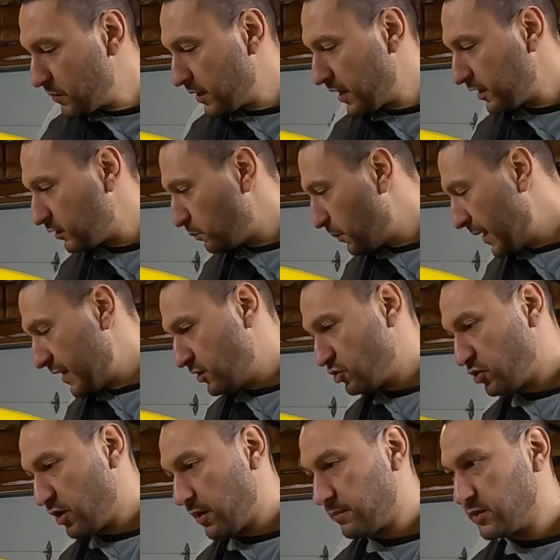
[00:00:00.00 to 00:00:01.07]
We got the
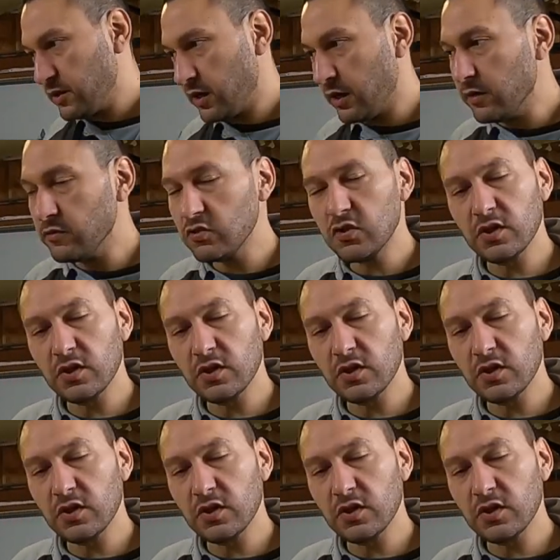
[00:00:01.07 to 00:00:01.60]
paint job done.